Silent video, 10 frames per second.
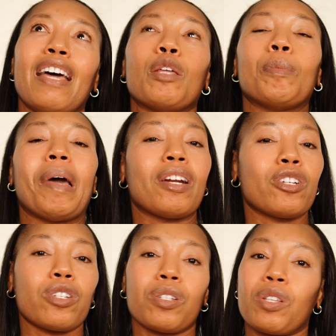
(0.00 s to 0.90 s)
The
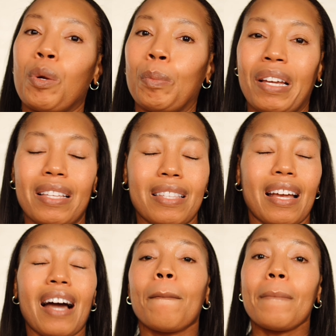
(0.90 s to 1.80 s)
managers are
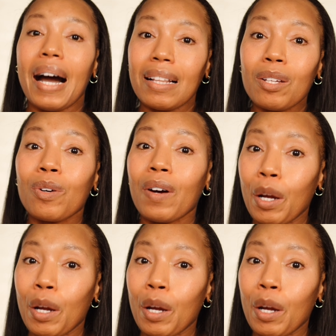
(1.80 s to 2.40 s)
amazing. My local